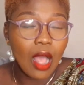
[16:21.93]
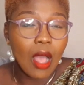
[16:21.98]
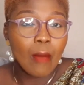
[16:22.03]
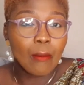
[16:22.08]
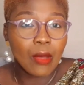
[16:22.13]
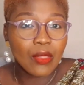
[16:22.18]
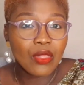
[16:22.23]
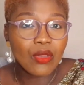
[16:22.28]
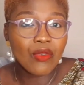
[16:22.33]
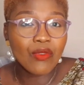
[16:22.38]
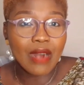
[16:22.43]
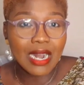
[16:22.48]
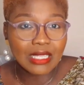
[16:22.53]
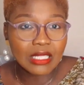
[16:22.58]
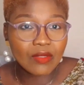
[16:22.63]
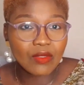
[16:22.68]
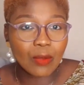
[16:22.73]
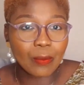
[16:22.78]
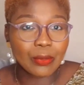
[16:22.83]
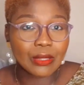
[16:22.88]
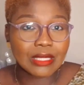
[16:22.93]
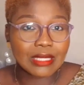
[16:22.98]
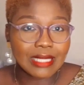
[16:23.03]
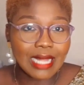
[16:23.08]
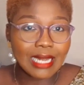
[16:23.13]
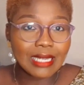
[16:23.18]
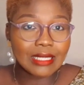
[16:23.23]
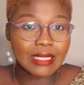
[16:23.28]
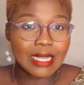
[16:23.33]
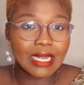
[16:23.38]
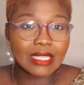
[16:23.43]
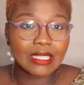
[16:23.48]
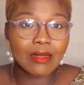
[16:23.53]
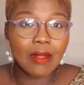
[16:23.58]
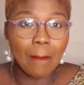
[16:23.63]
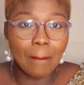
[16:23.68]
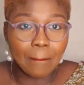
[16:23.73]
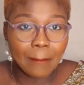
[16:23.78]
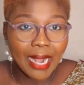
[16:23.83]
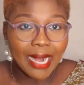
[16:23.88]
but the rest of the percentage
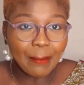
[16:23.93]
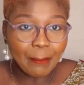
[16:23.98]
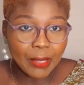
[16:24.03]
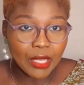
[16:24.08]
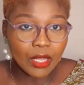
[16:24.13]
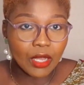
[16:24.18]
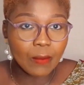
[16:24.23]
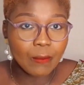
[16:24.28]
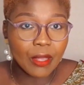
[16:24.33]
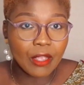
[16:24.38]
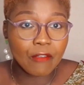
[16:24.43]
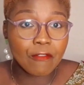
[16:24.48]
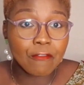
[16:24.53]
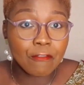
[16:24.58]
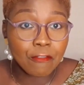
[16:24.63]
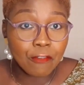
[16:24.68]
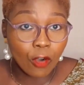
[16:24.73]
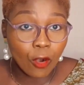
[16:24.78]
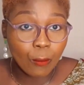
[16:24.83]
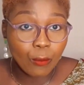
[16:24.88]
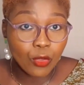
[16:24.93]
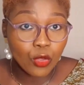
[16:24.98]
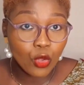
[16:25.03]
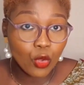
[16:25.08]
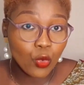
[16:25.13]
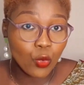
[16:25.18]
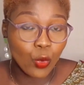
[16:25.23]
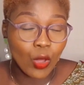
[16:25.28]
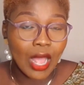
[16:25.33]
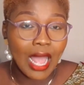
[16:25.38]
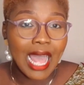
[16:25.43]
might be coming from you.